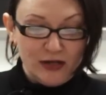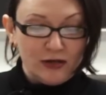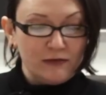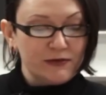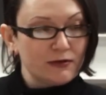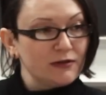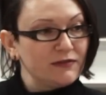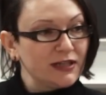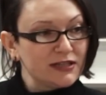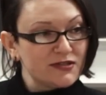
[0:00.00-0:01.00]
who view our
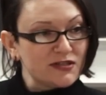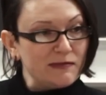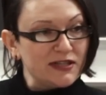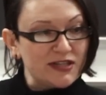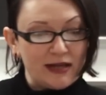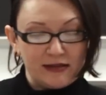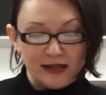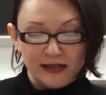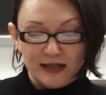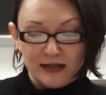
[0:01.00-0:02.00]
veganism as
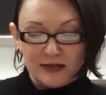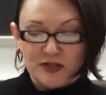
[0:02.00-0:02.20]
ethically,